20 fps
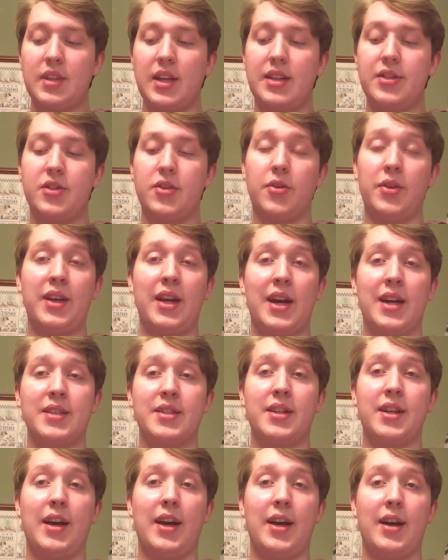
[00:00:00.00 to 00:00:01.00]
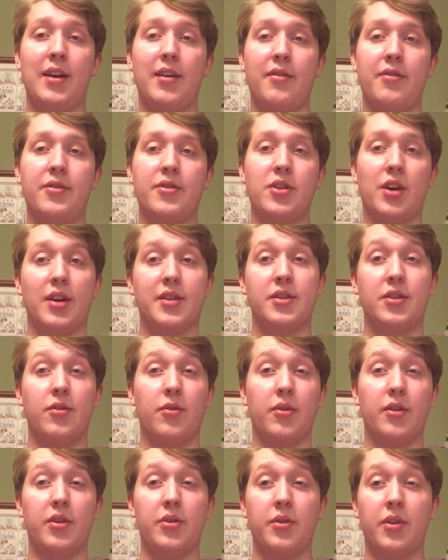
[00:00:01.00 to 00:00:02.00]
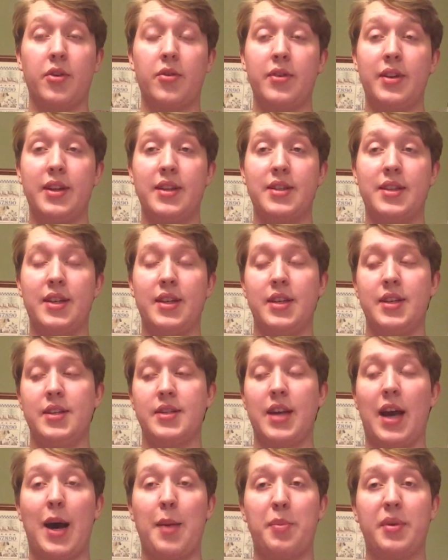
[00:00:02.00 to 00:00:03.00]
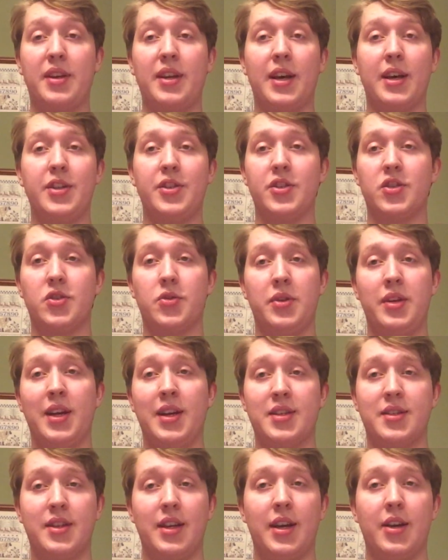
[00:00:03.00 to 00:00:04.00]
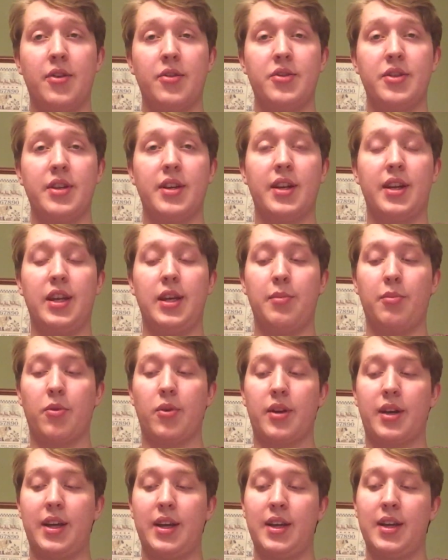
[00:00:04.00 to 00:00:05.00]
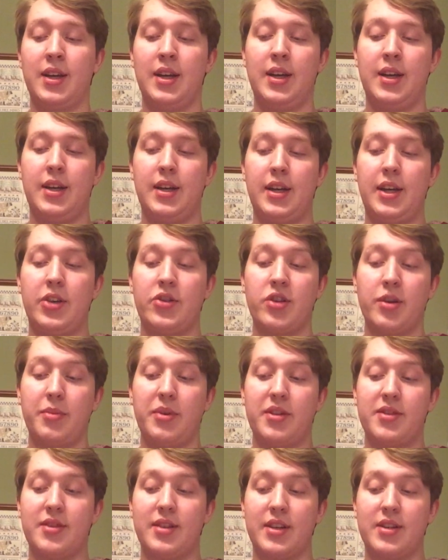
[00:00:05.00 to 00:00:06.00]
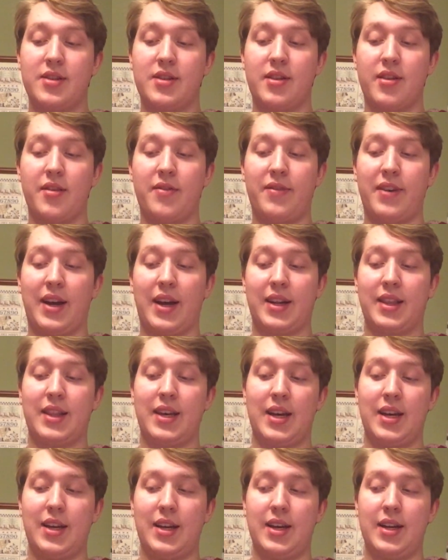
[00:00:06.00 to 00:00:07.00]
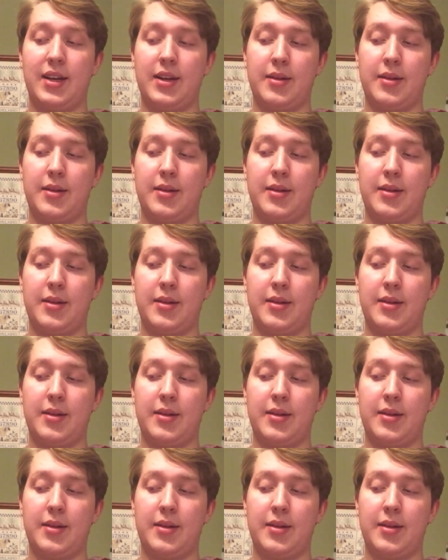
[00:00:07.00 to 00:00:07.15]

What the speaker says: and so he asks to have shots in order to increase his appetite, just so he has the energy to keep working. He attributes this to the fact that